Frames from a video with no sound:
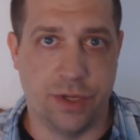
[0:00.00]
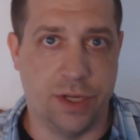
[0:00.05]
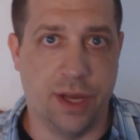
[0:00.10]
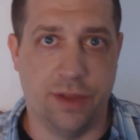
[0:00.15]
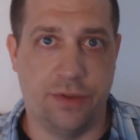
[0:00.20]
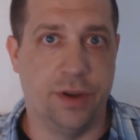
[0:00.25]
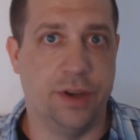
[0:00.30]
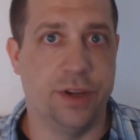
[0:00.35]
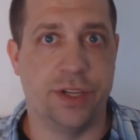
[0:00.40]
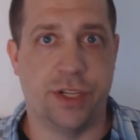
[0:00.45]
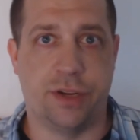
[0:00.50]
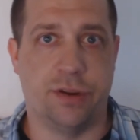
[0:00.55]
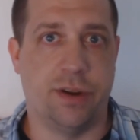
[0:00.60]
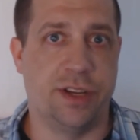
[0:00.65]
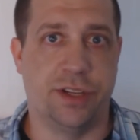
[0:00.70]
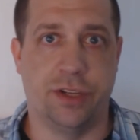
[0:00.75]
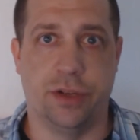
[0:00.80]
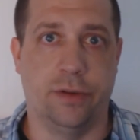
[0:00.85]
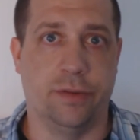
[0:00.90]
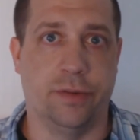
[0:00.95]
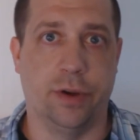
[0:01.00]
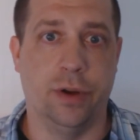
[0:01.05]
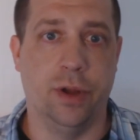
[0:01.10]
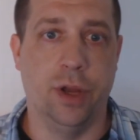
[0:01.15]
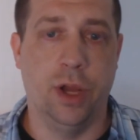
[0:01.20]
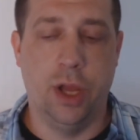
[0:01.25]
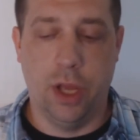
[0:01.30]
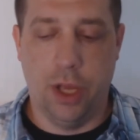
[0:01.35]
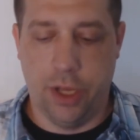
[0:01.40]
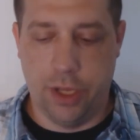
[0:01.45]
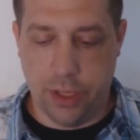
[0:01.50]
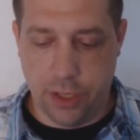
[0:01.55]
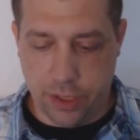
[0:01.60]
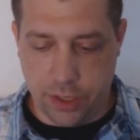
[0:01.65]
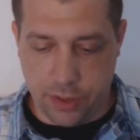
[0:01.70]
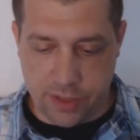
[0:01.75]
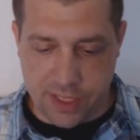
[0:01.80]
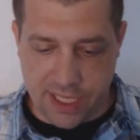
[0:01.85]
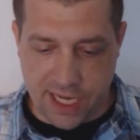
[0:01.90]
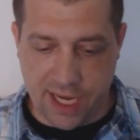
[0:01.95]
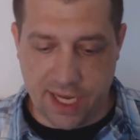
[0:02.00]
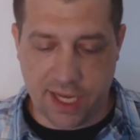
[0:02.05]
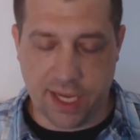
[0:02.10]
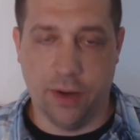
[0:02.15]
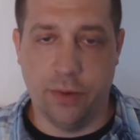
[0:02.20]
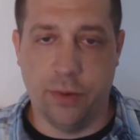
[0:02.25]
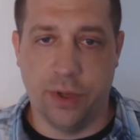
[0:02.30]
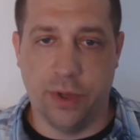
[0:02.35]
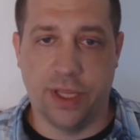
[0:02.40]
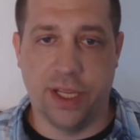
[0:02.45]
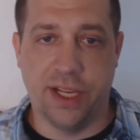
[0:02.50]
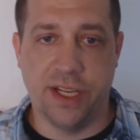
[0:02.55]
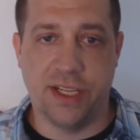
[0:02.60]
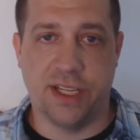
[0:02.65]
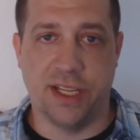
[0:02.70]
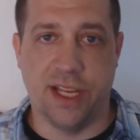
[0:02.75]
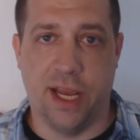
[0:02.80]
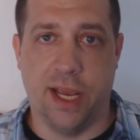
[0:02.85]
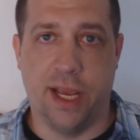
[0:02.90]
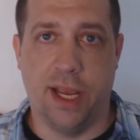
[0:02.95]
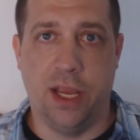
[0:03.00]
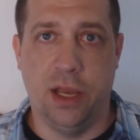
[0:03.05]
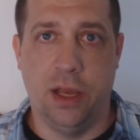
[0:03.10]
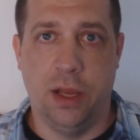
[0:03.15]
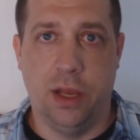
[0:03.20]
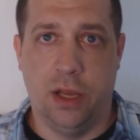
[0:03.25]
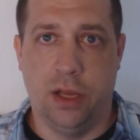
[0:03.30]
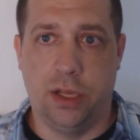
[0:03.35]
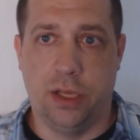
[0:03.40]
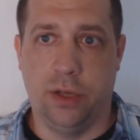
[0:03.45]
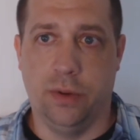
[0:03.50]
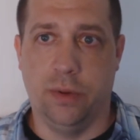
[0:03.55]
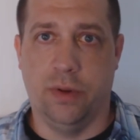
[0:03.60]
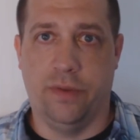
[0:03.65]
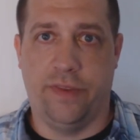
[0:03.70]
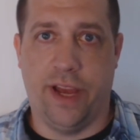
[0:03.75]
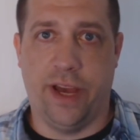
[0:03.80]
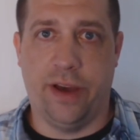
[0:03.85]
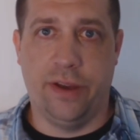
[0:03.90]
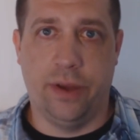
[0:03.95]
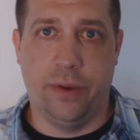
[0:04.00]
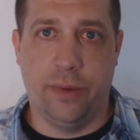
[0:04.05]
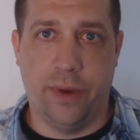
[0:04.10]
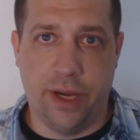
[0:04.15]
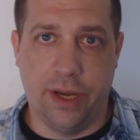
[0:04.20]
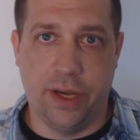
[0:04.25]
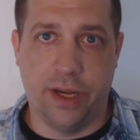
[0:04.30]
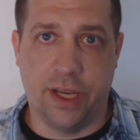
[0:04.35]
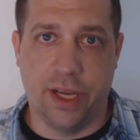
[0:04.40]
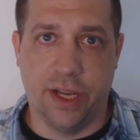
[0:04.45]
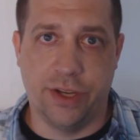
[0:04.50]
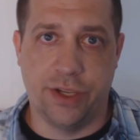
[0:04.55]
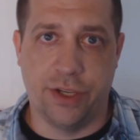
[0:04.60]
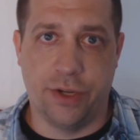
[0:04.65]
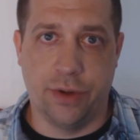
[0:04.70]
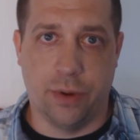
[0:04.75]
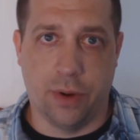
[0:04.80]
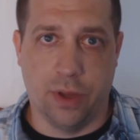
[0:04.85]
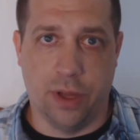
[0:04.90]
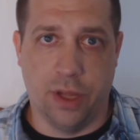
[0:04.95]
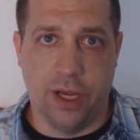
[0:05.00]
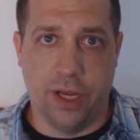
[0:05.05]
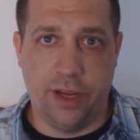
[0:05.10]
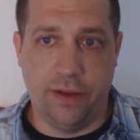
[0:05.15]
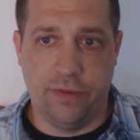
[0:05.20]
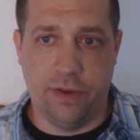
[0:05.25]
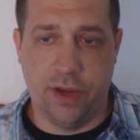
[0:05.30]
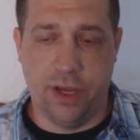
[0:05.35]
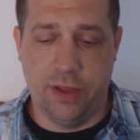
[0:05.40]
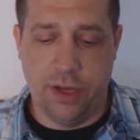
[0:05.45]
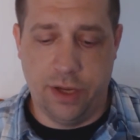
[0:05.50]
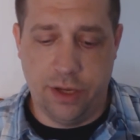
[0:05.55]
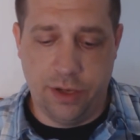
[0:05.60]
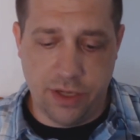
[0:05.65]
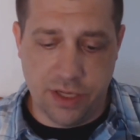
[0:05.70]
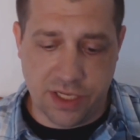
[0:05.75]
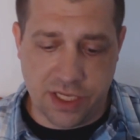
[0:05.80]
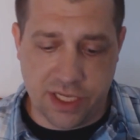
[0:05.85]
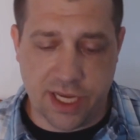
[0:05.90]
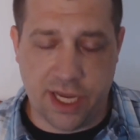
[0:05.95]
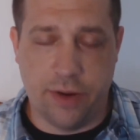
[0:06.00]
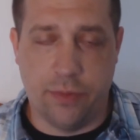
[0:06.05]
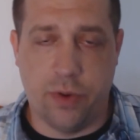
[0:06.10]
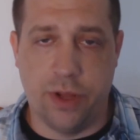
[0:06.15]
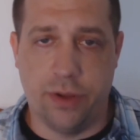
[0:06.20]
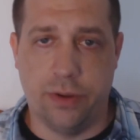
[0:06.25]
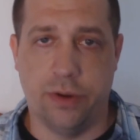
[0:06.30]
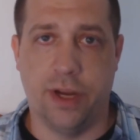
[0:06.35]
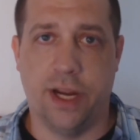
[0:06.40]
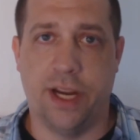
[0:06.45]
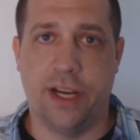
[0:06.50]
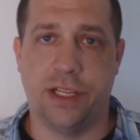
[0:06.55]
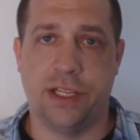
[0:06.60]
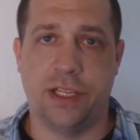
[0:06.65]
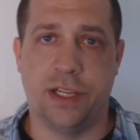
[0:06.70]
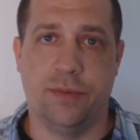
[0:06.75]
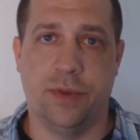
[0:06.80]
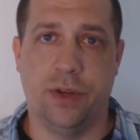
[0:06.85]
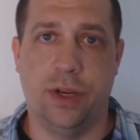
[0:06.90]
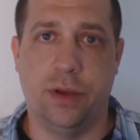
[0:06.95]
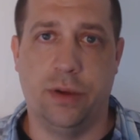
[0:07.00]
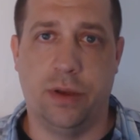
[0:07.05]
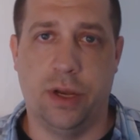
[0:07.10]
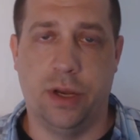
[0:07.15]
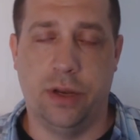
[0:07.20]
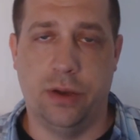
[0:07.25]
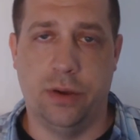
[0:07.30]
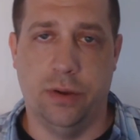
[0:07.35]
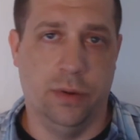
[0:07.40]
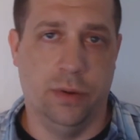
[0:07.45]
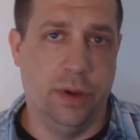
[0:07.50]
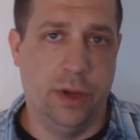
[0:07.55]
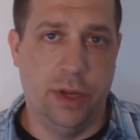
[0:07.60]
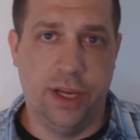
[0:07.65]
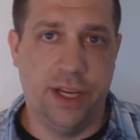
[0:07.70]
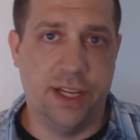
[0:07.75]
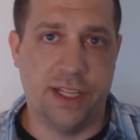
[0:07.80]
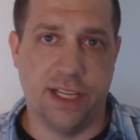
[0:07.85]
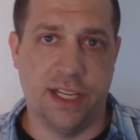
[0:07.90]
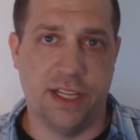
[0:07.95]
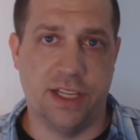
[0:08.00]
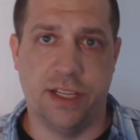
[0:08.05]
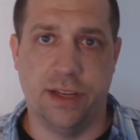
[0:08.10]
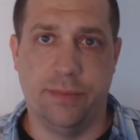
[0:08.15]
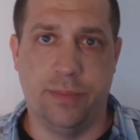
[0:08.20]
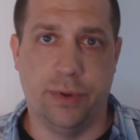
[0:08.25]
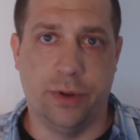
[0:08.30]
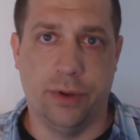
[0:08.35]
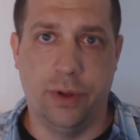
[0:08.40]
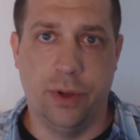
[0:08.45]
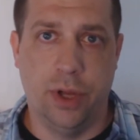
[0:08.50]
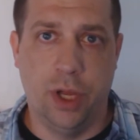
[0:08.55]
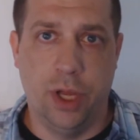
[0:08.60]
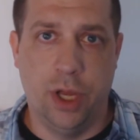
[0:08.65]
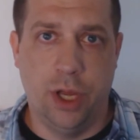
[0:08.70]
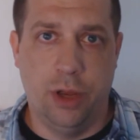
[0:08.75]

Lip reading: There's nothing to stress over. You take in what they say, you evaluate it against your life, and then you decide whether or not it's something you can do. It's that simple.